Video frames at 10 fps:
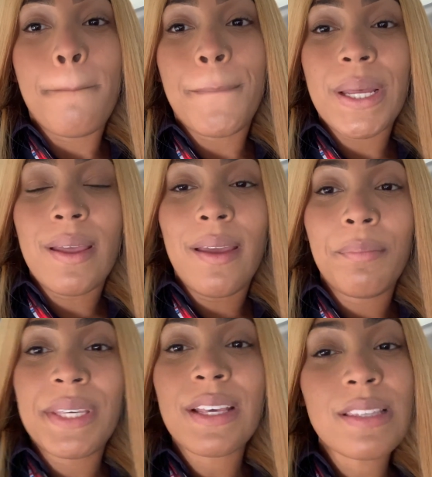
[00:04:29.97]
but
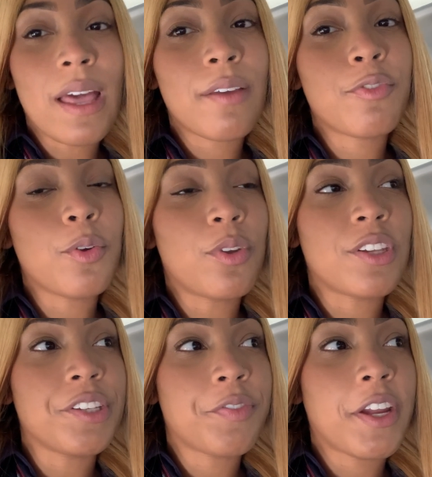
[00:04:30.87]
because I flew on a
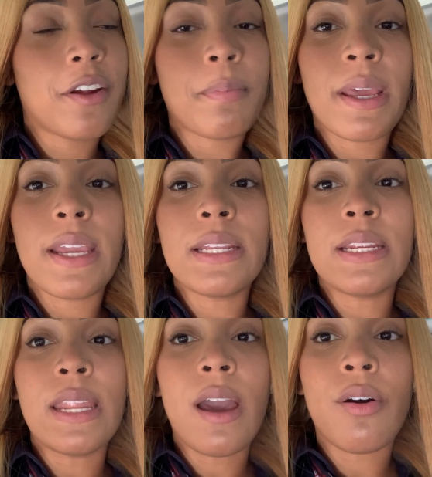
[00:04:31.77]
different airplane
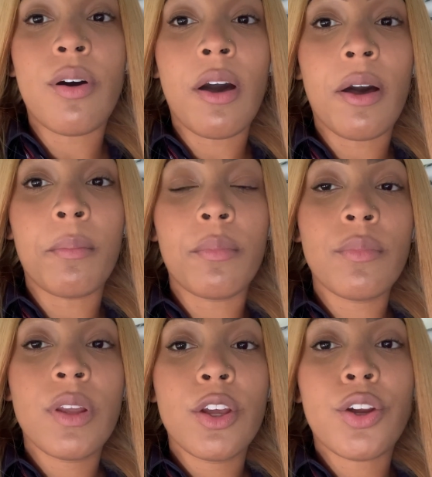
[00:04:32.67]
and now I'm
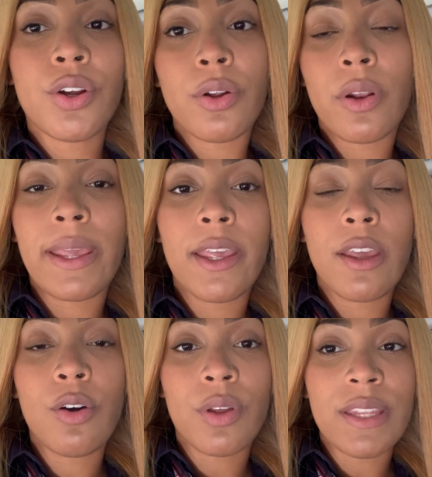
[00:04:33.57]

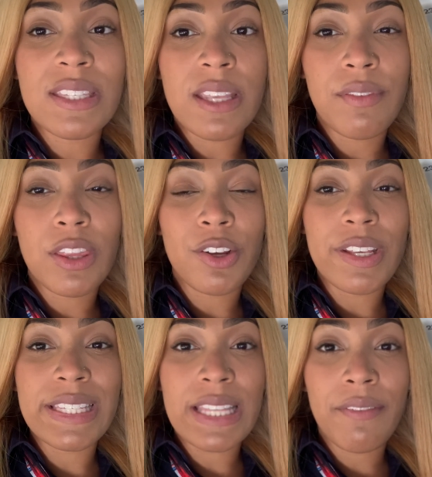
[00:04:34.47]
currently on the
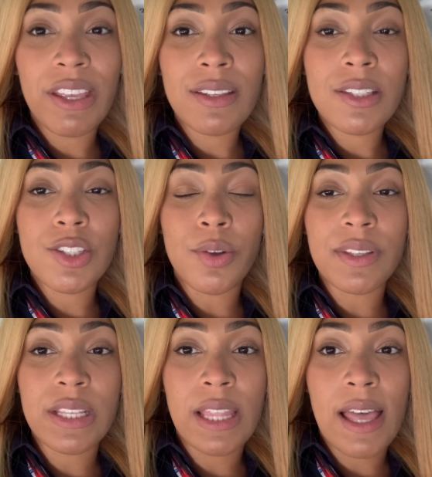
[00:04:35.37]
737, so
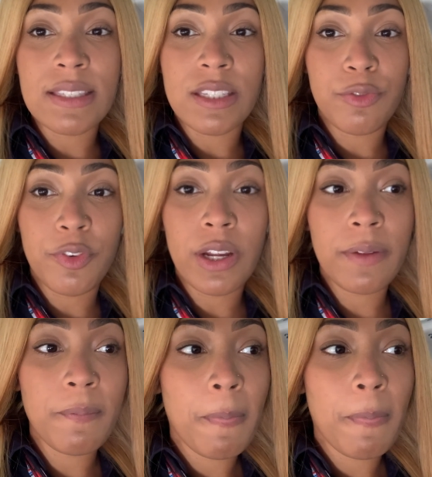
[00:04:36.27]
it's a lot different.